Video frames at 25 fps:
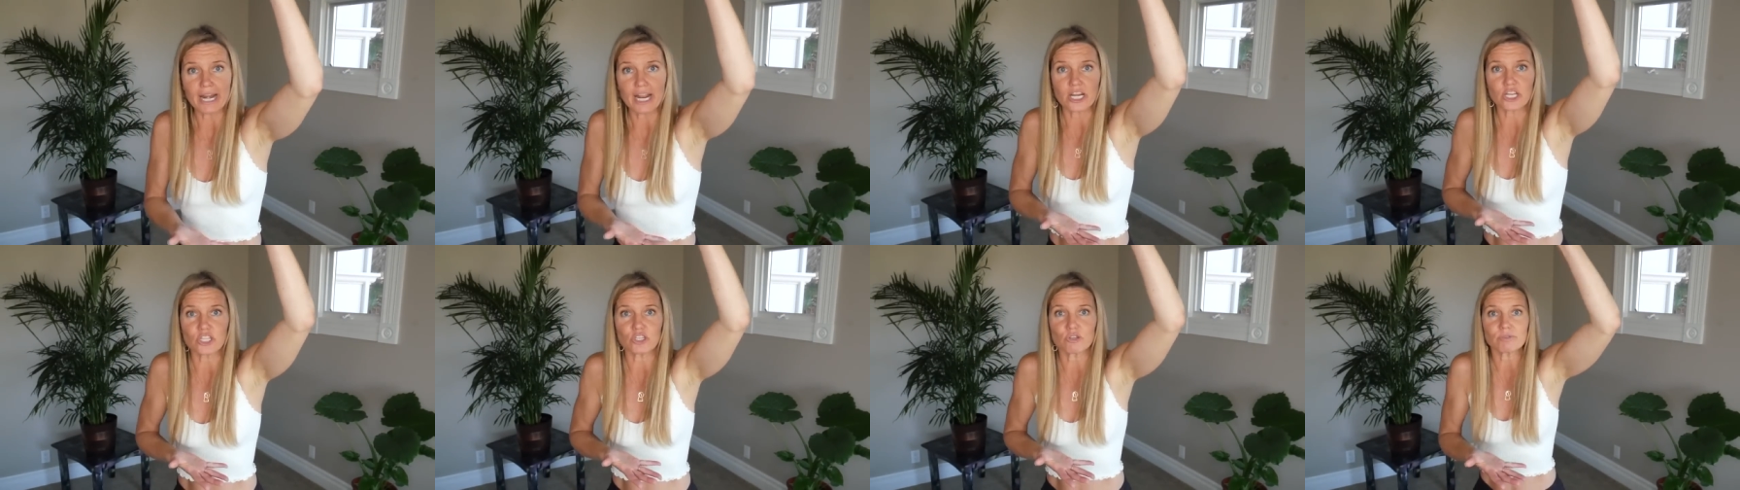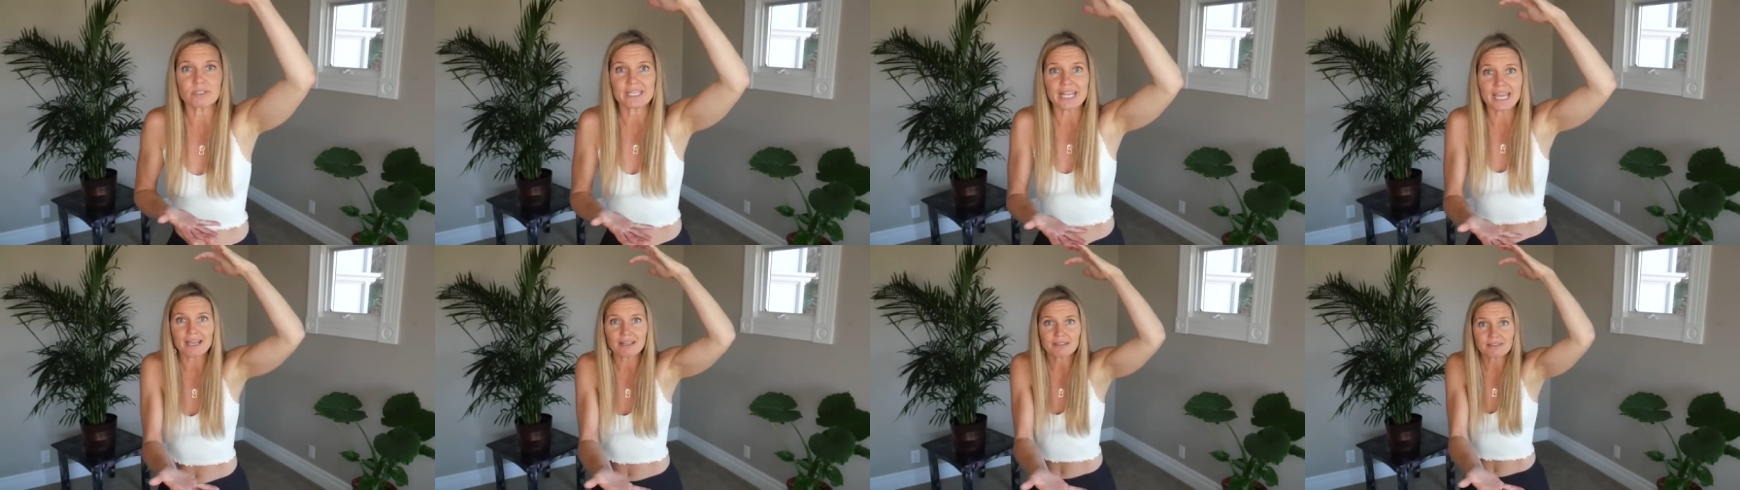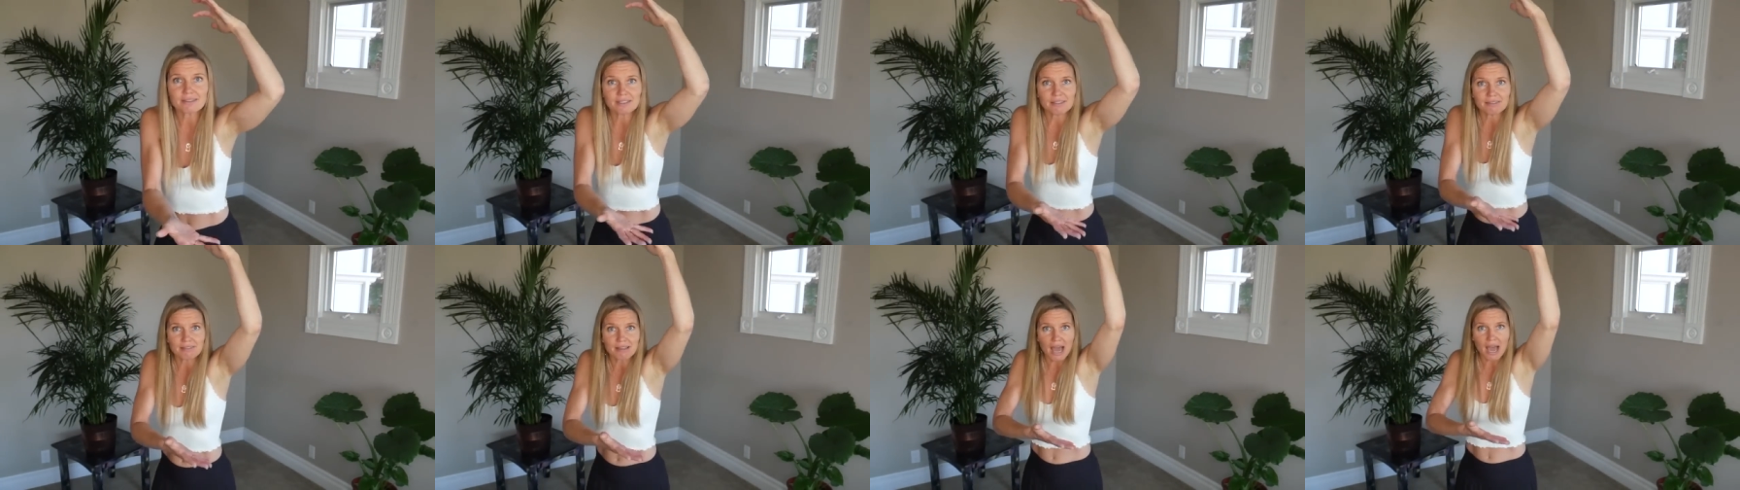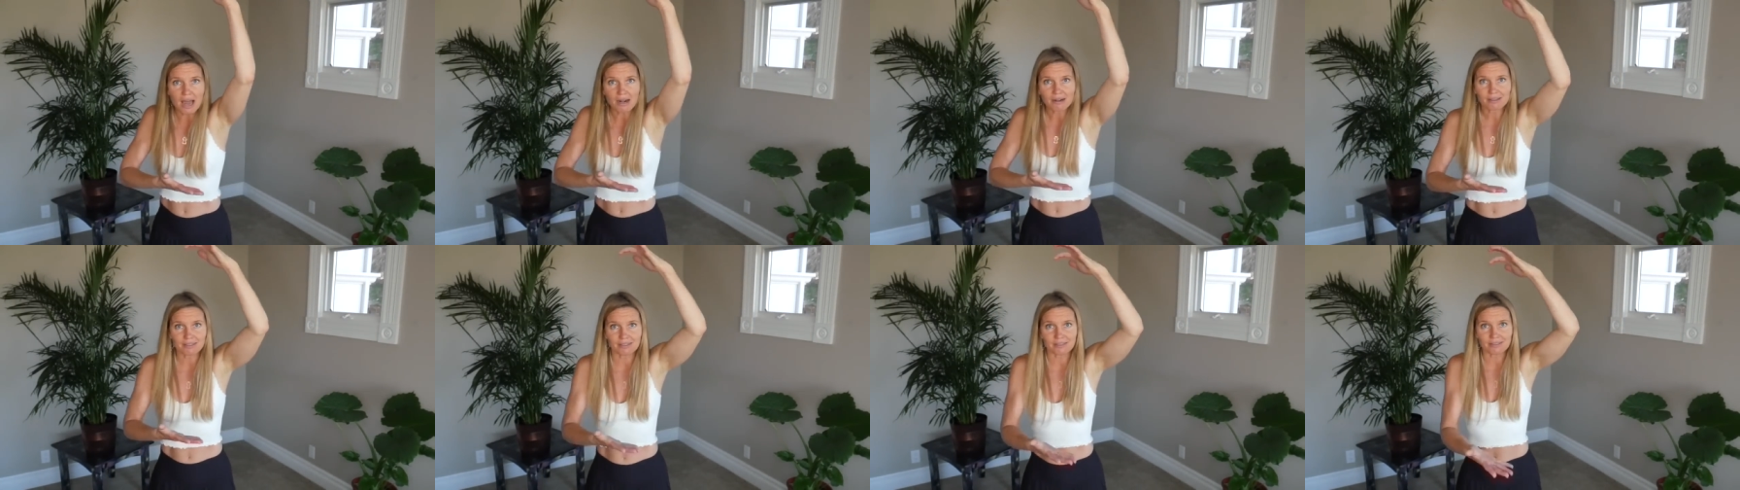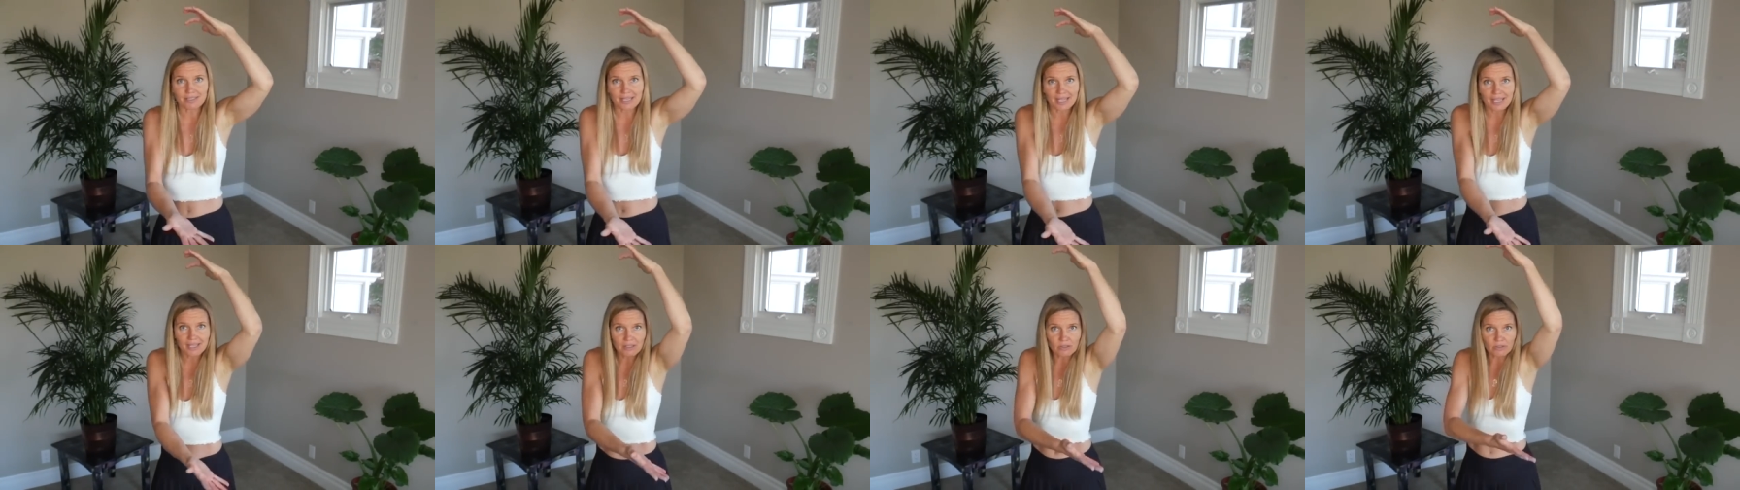And you dance in that
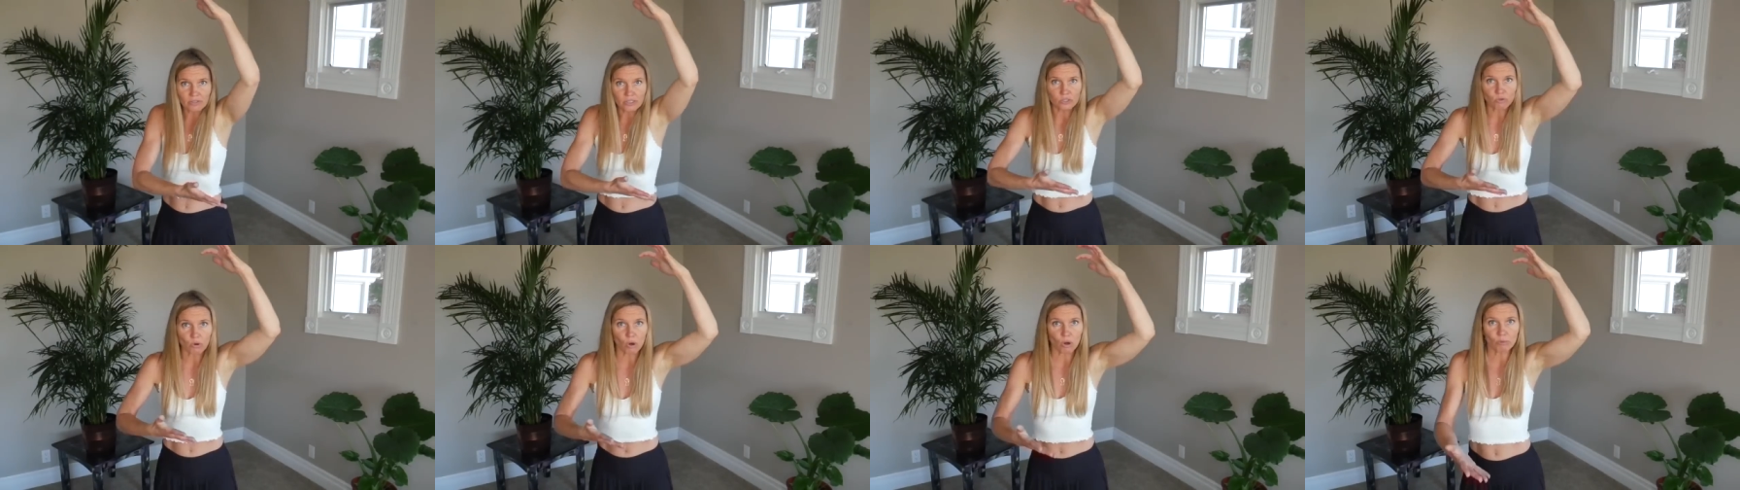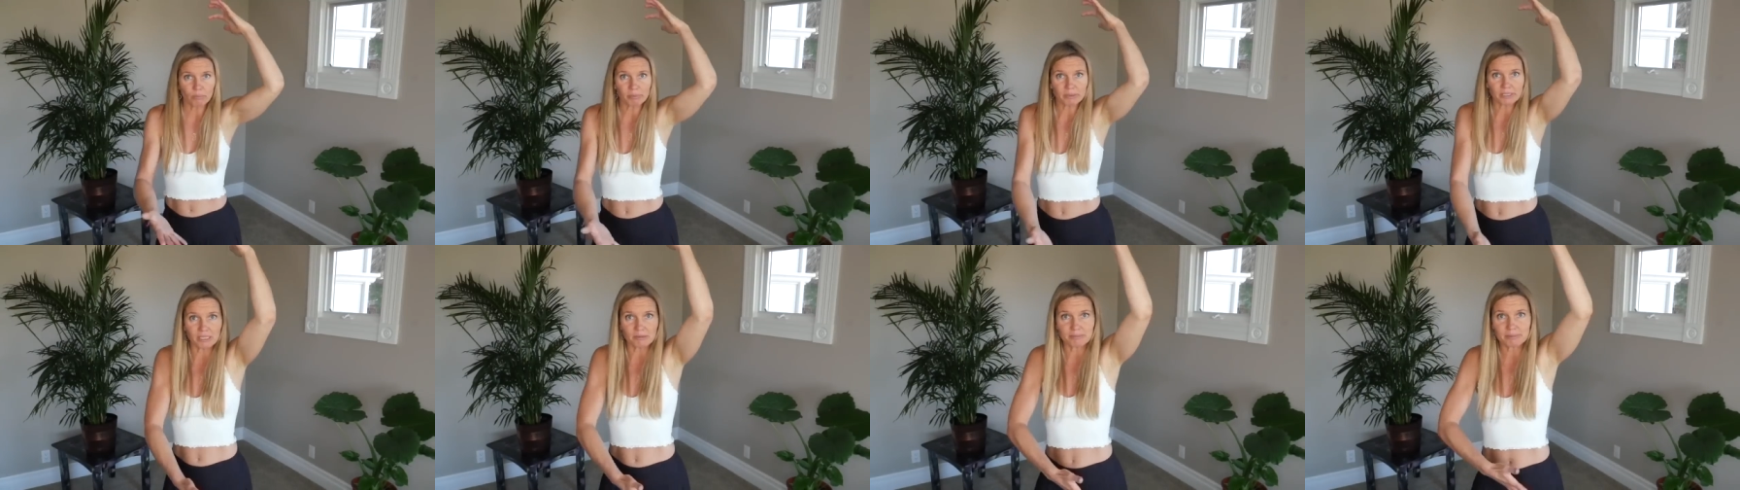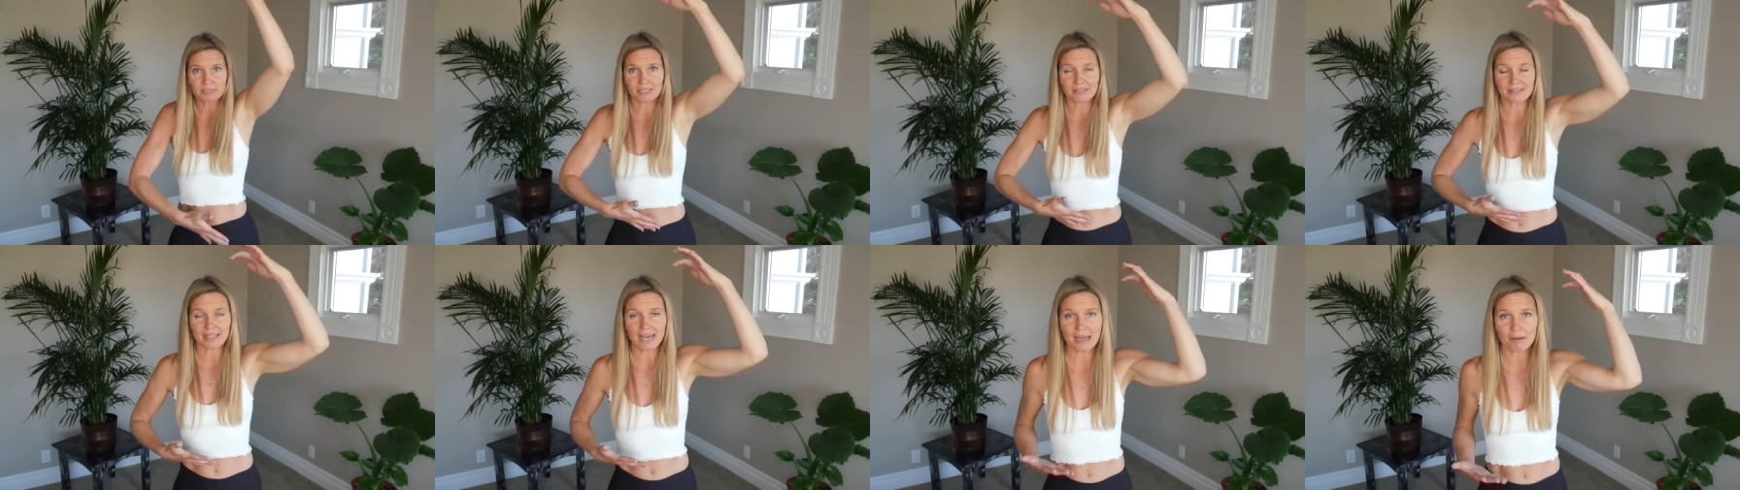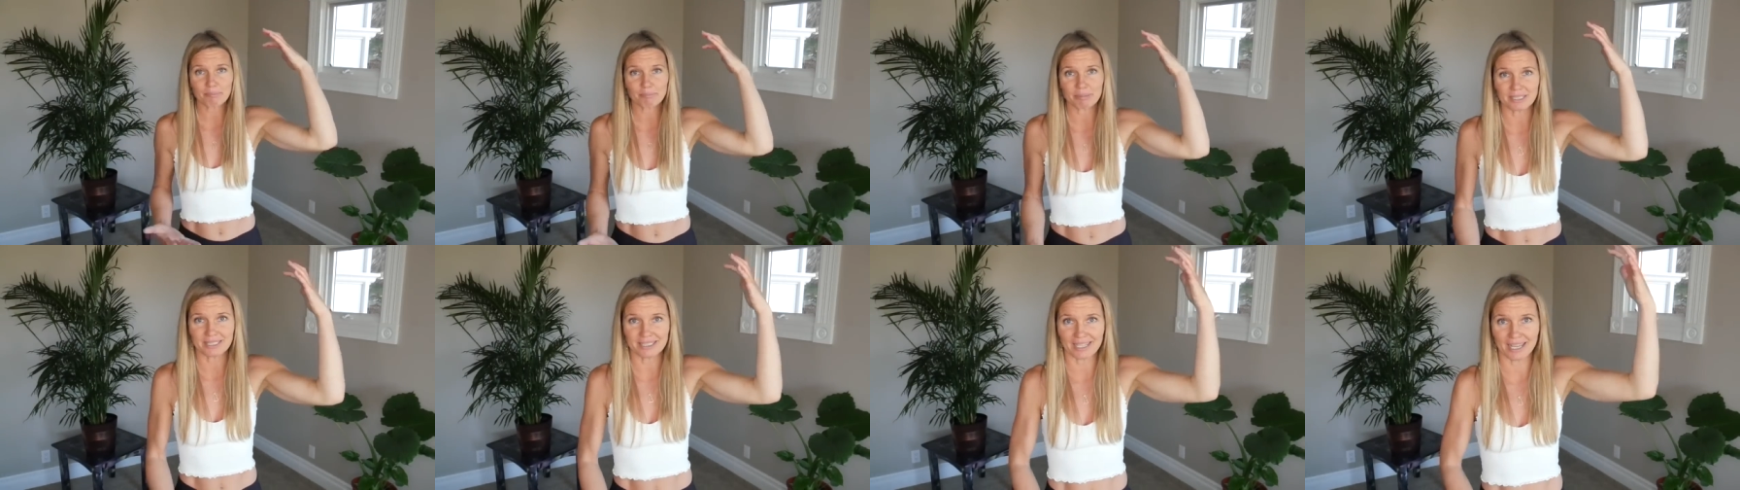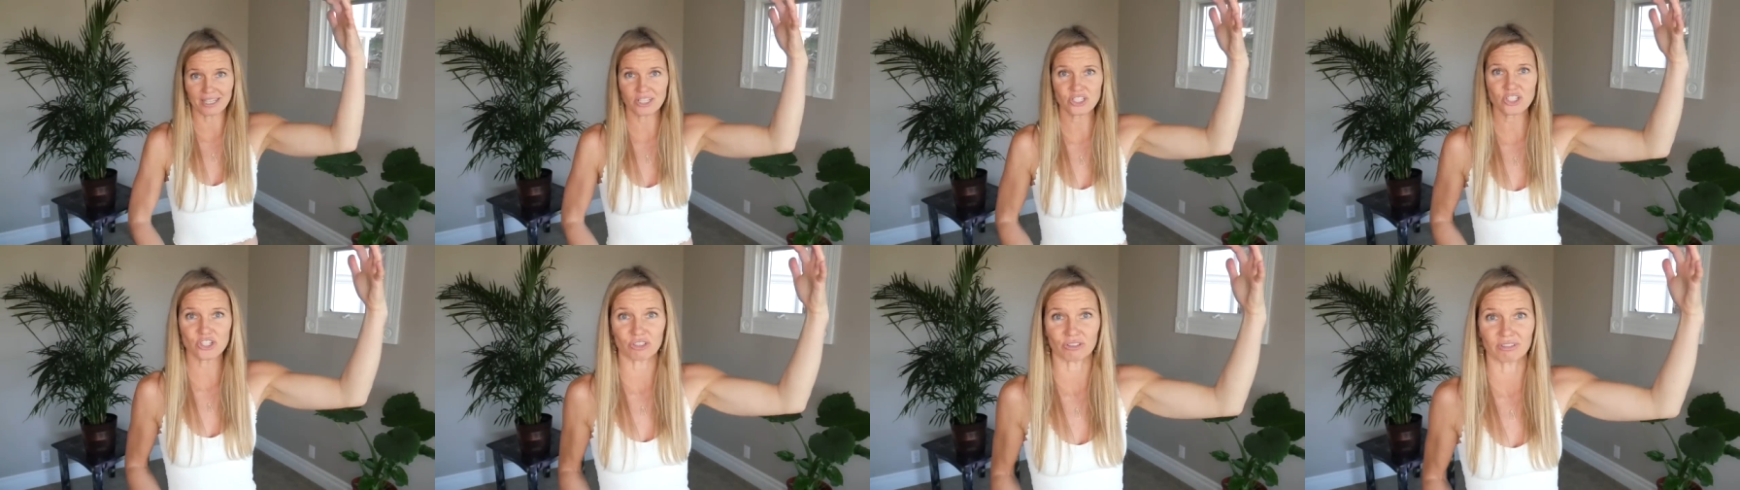container and you open up to that
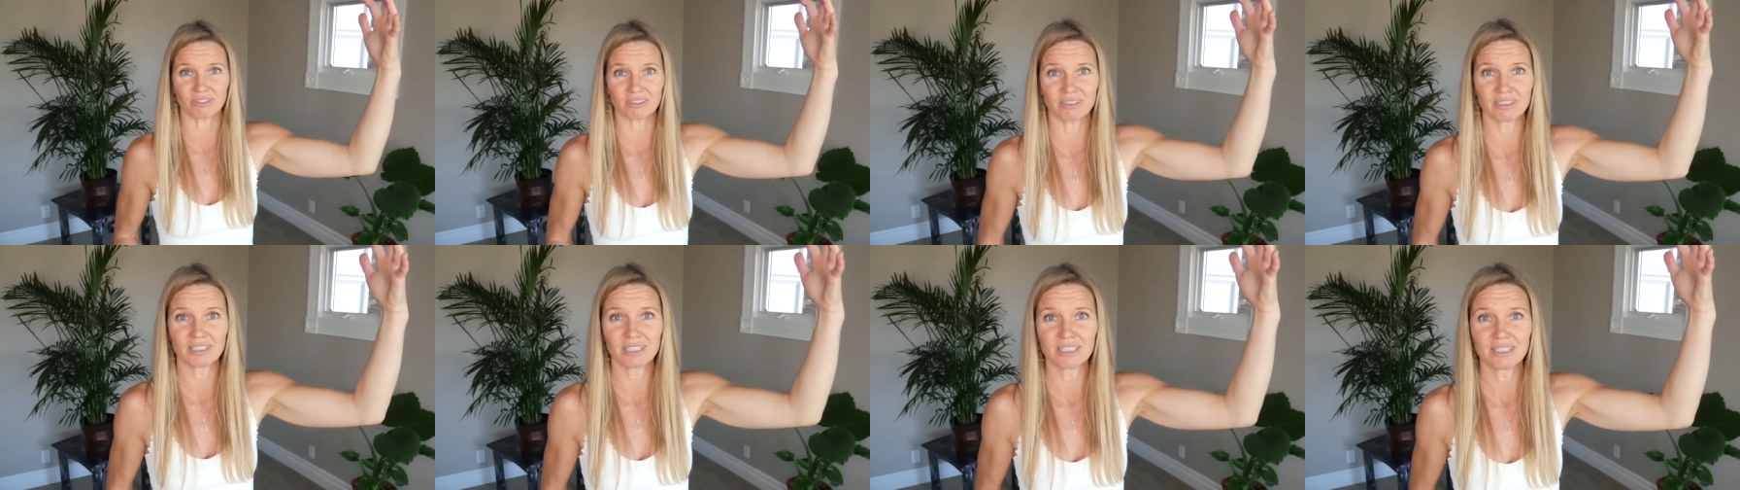potential.